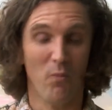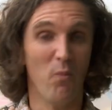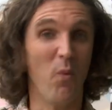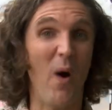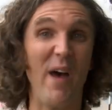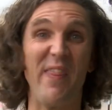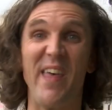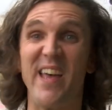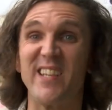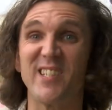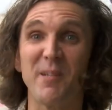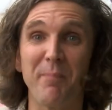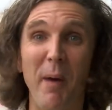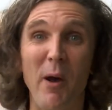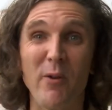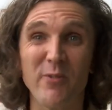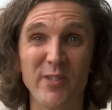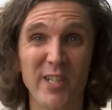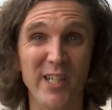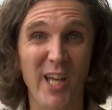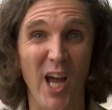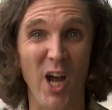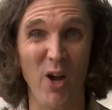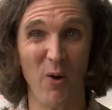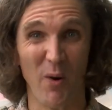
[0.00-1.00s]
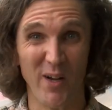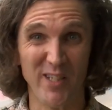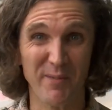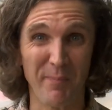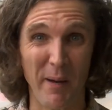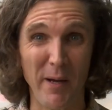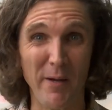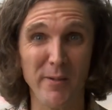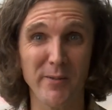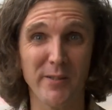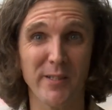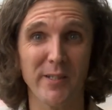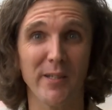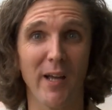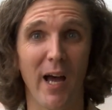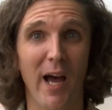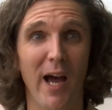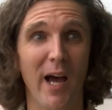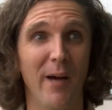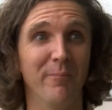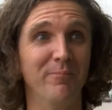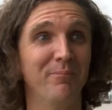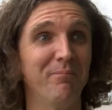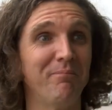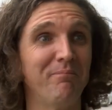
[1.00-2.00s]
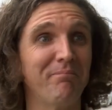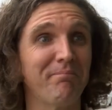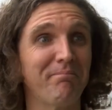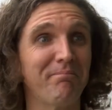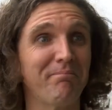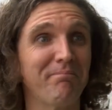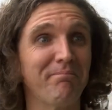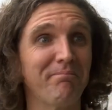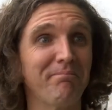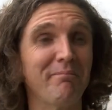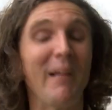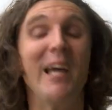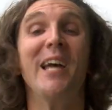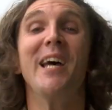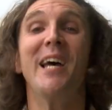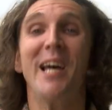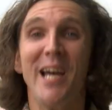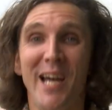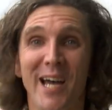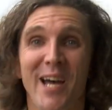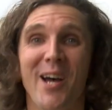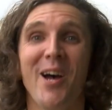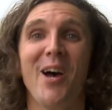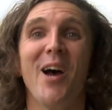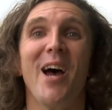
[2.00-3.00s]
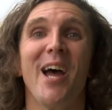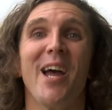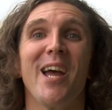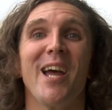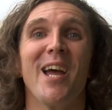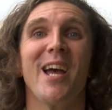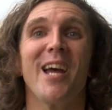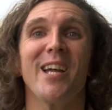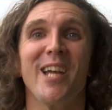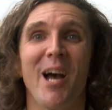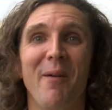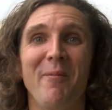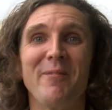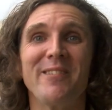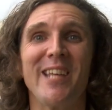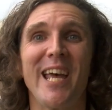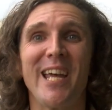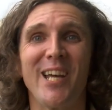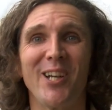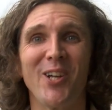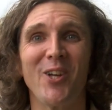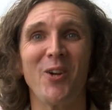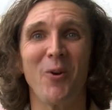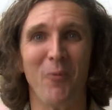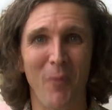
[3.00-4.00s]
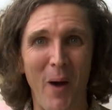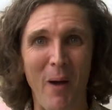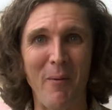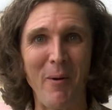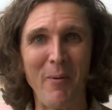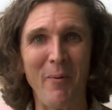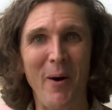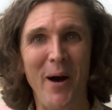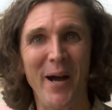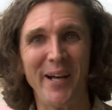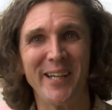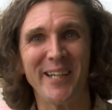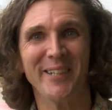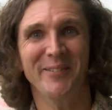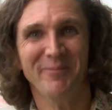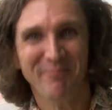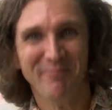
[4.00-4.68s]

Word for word: where they're supposed to go, I suppose. Um, come and take a look at where we work.